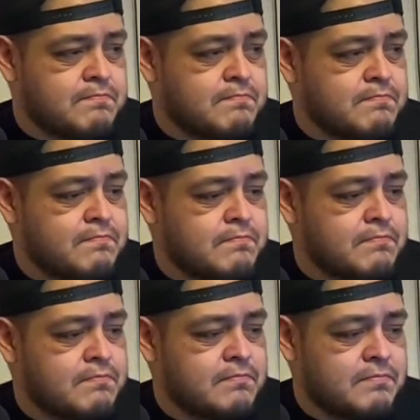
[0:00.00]

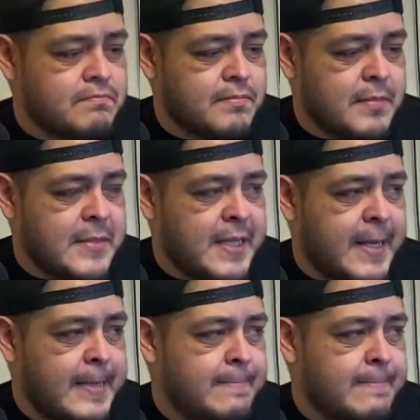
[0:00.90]
(silence)